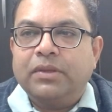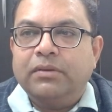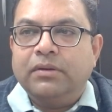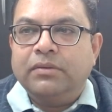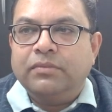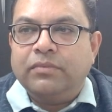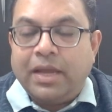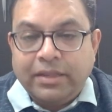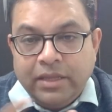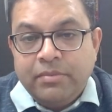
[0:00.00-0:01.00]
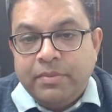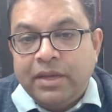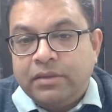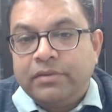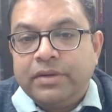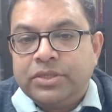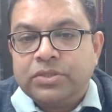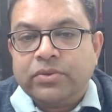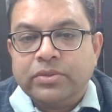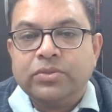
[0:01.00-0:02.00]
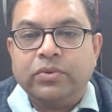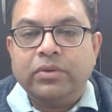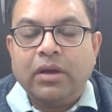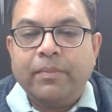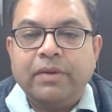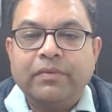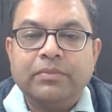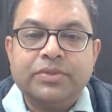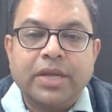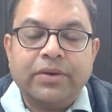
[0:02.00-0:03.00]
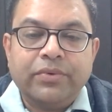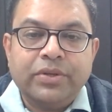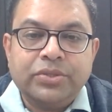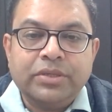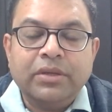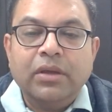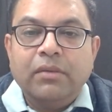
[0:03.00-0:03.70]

uh, and there may be other traditions also apart from the Jain tradition,